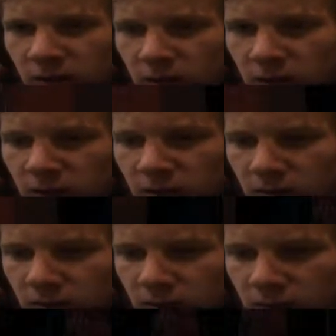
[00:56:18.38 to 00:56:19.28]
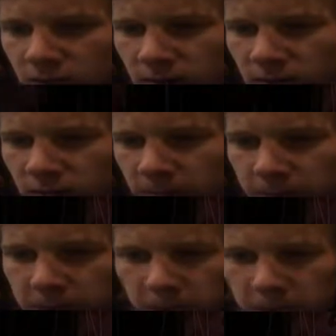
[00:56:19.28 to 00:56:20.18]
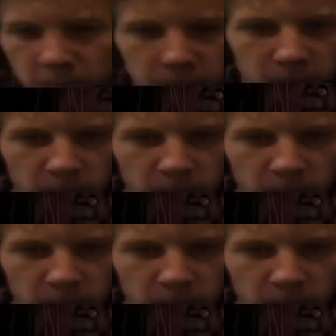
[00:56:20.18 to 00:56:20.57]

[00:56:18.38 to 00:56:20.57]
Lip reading: No one is speaking in this clip.